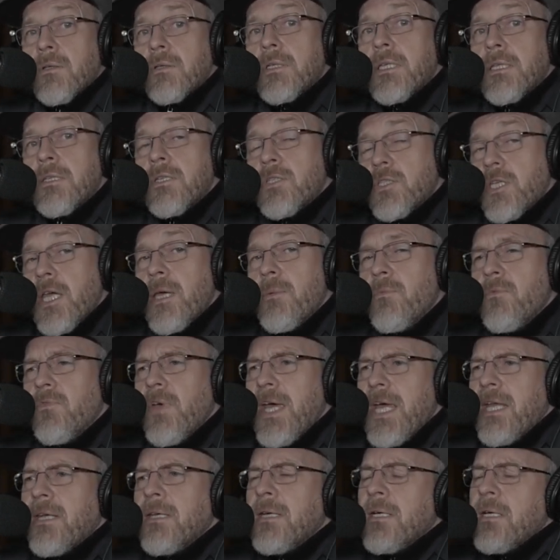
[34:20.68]
in the same
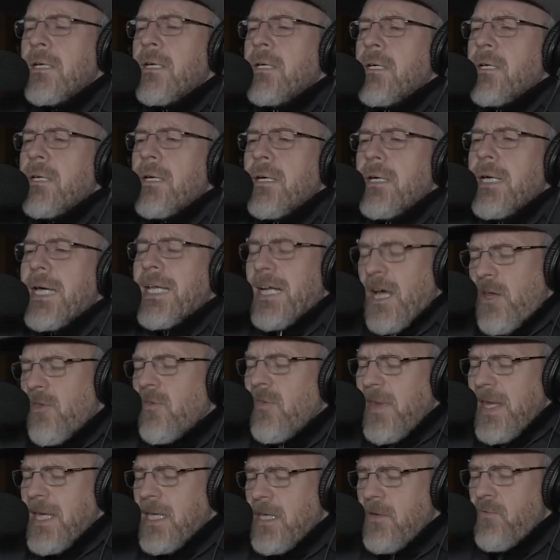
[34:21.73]
vein. And I
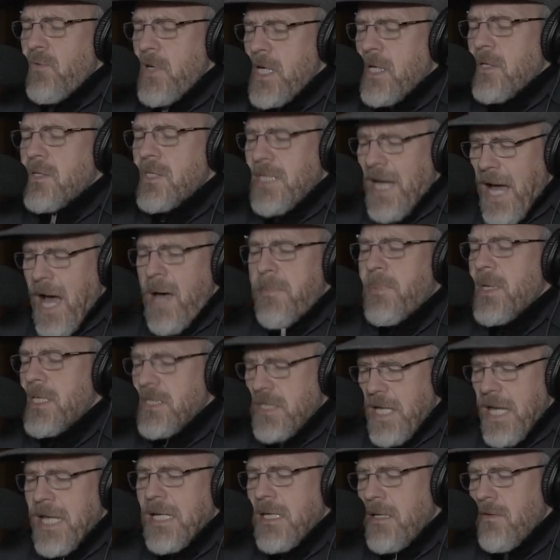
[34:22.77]
think if we could tap
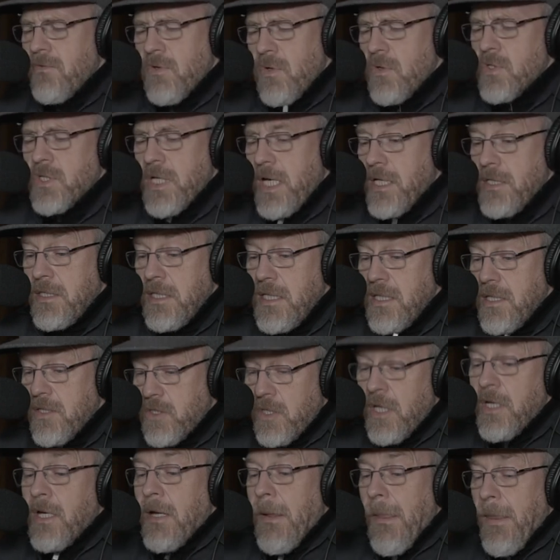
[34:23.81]
into any of those ideas,
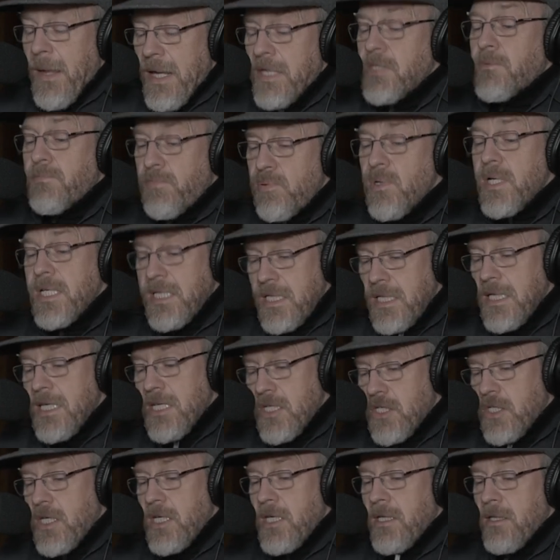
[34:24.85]
it's pretty
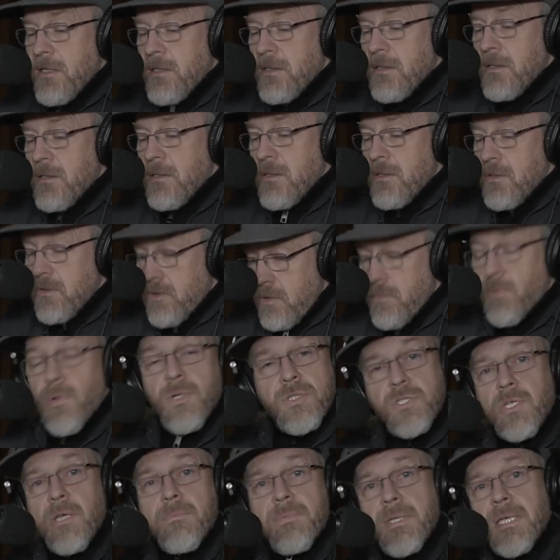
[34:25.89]
easy to
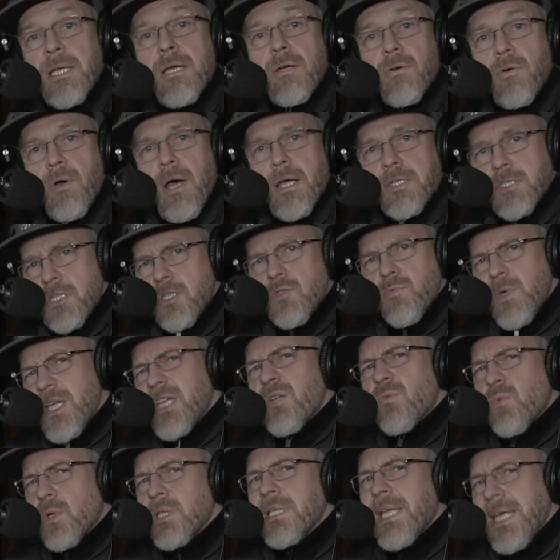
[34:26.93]
put something across because we
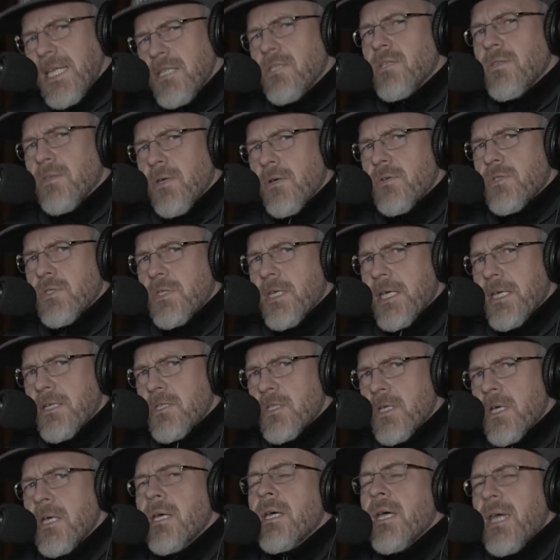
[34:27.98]
can relate to those
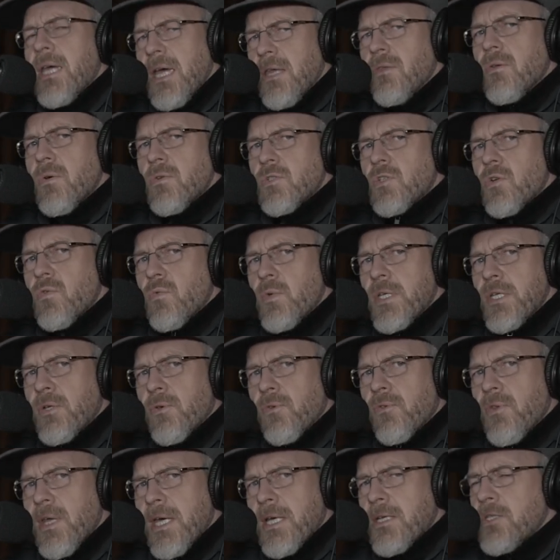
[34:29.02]
things. And those are real
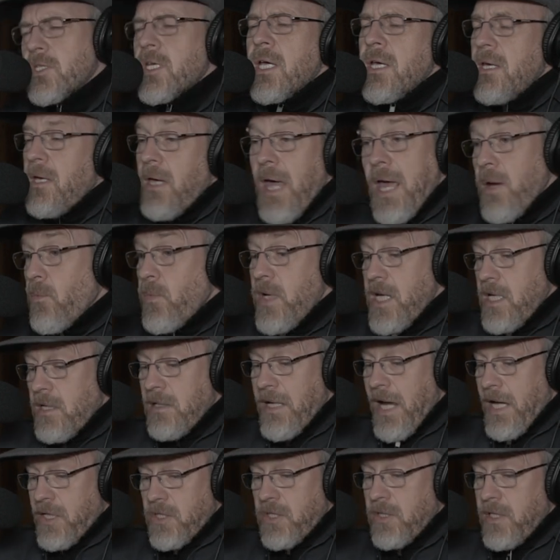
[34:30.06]
things. And we can
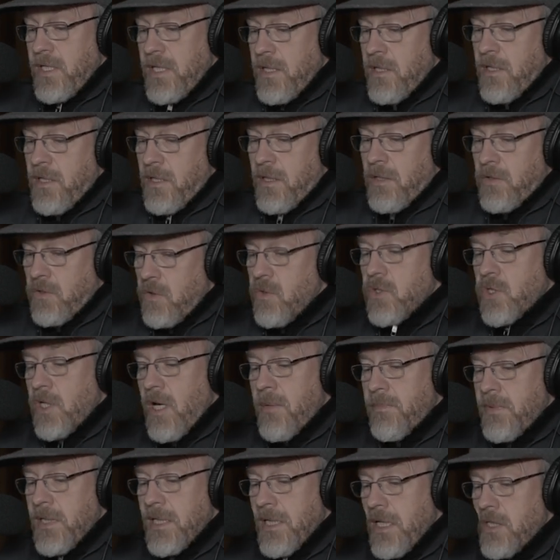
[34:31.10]
actually do
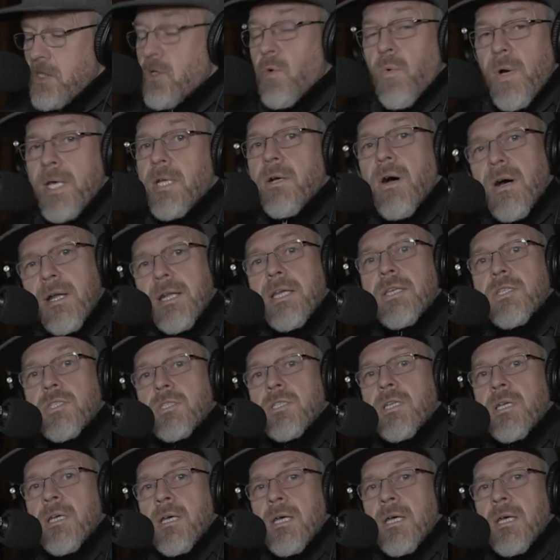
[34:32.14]
something that's quite honest,